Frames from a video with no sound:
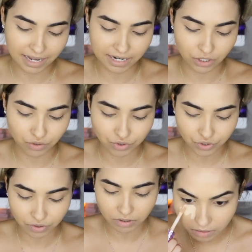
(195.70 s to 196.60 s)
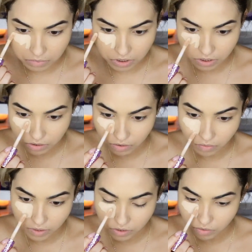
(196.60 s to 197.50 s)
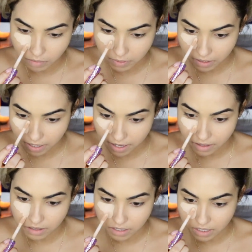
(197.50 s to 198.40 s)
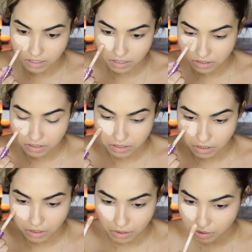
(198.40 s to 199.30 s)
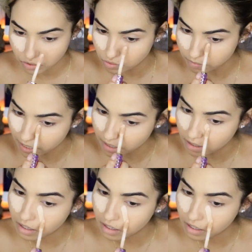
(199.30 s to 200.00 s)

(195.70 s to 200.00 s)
Light Neutral. I'm just going to apply this to my